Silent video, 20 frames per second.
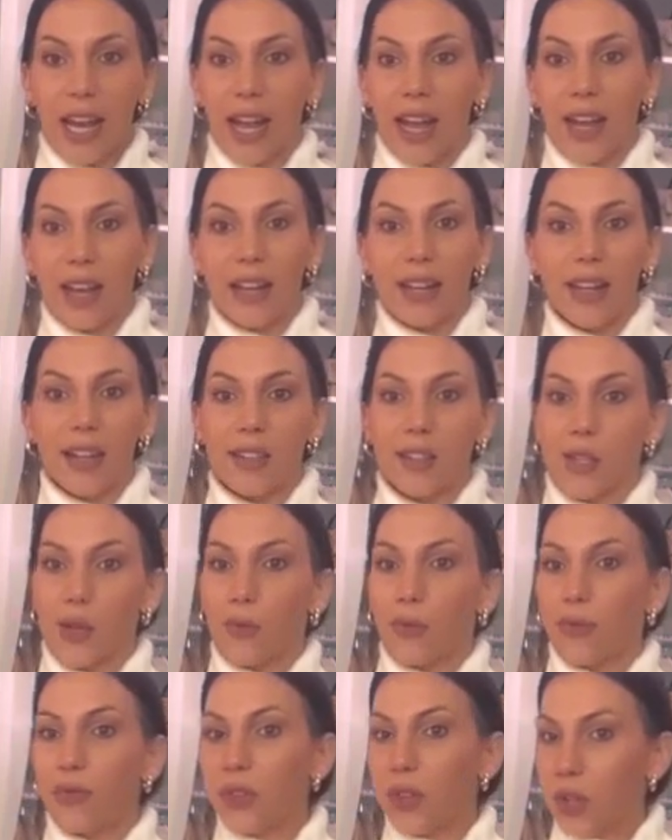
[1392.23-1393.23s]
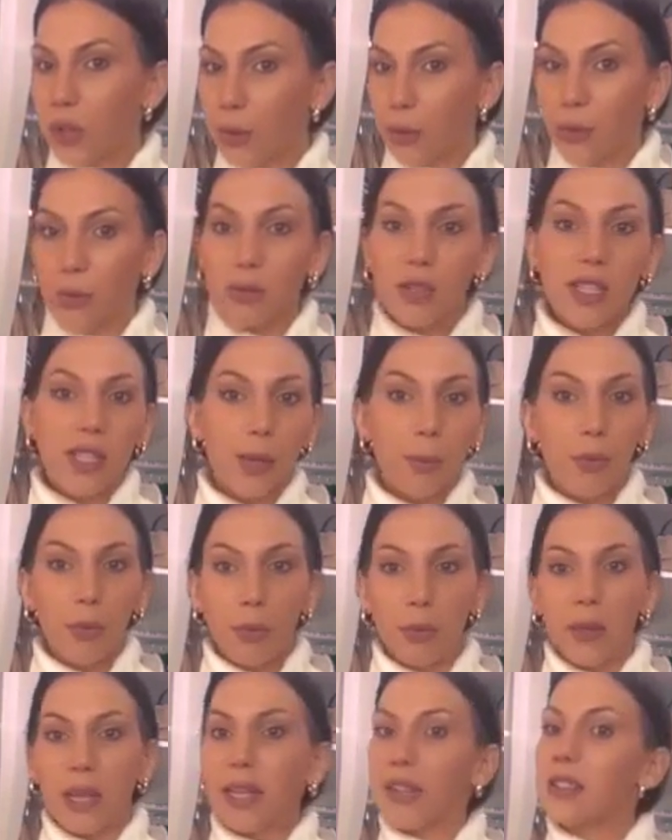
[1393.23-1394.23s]
and it's a few
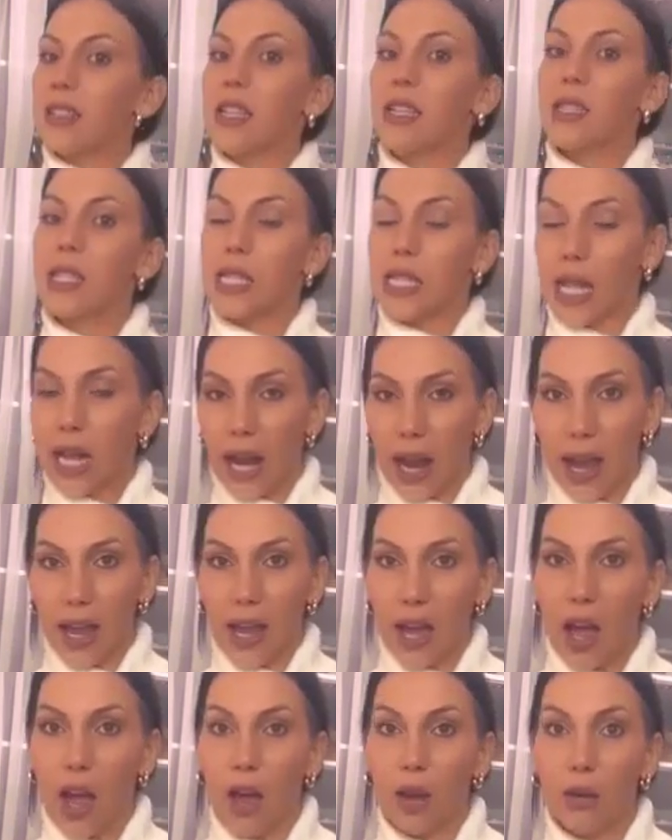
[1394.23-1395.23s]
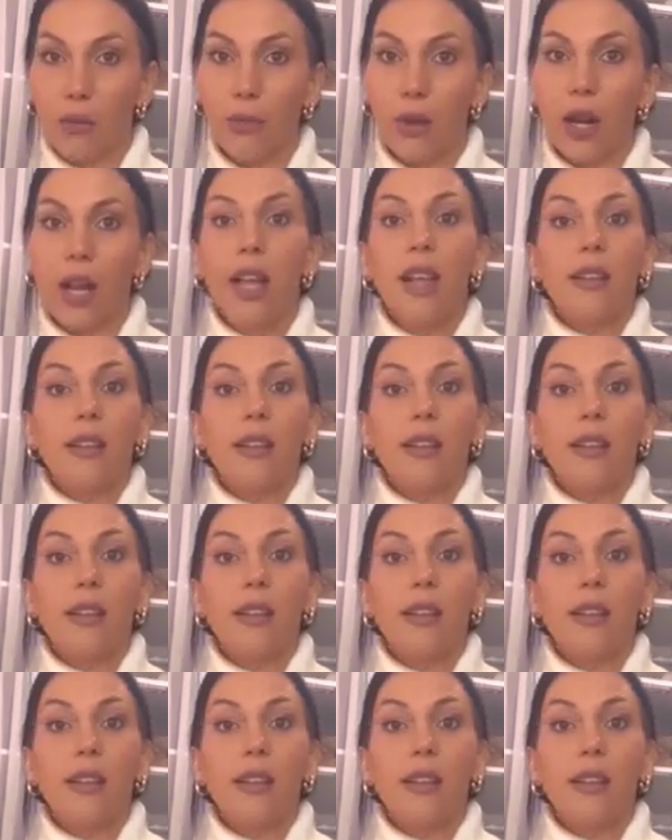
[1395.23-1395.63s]
simple pieces that I have